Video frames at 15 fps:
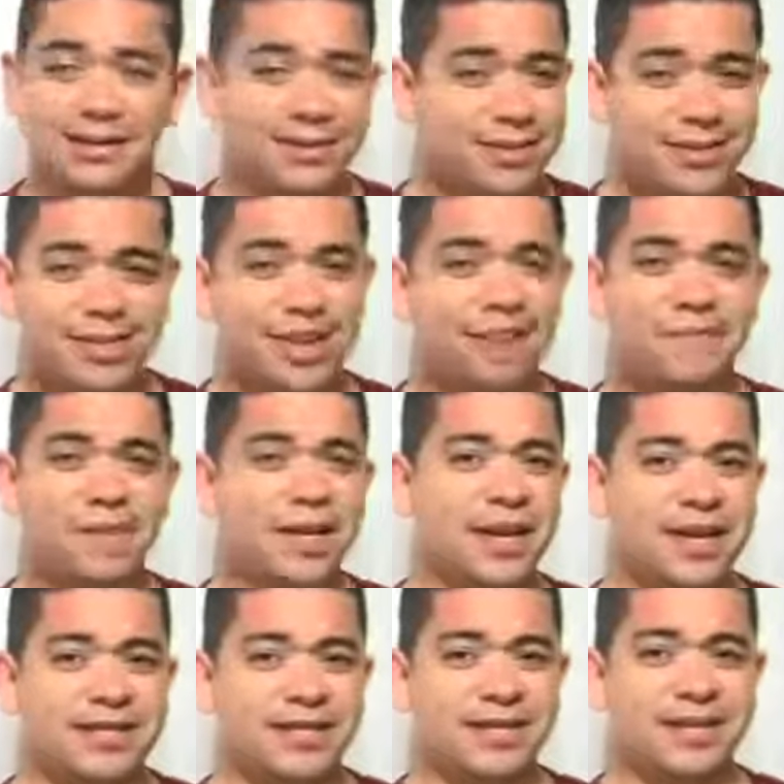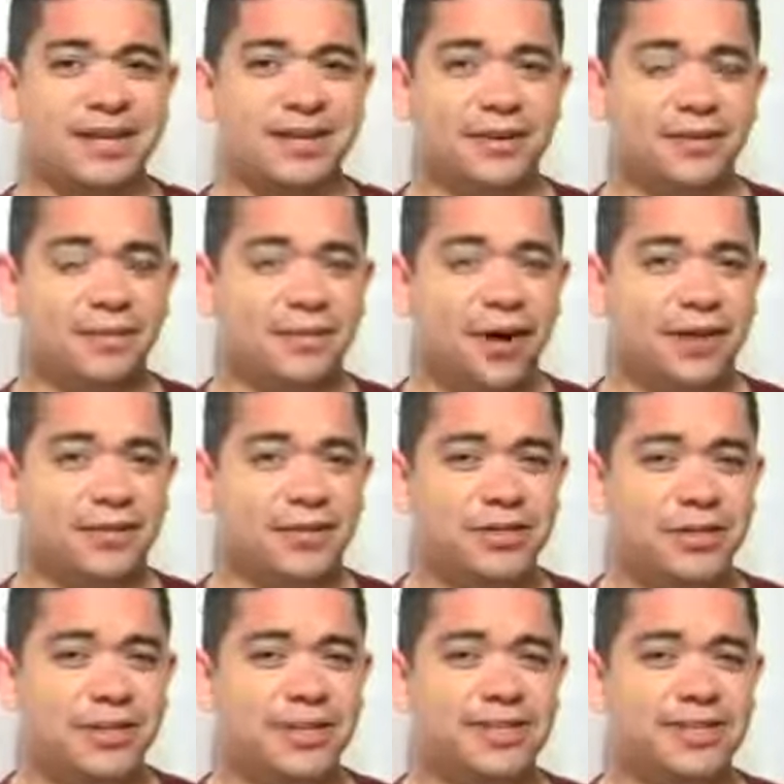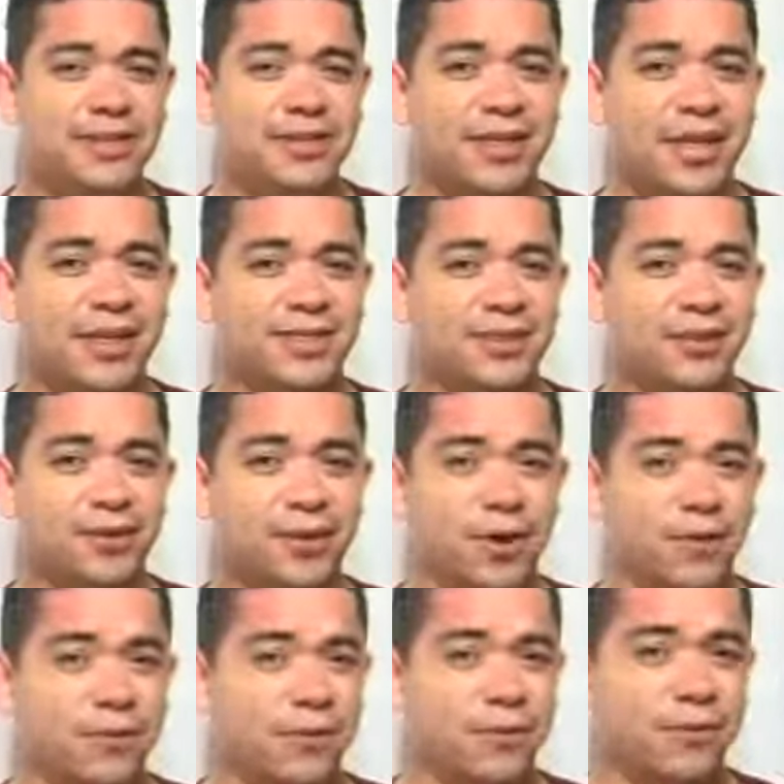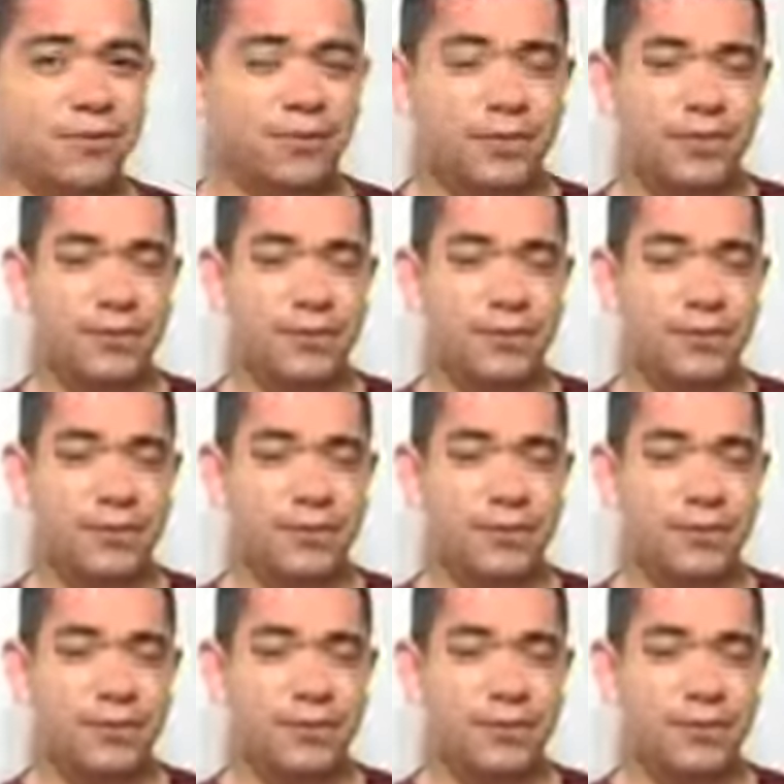Just gave me an idea, you know, probably should consider that as a career move.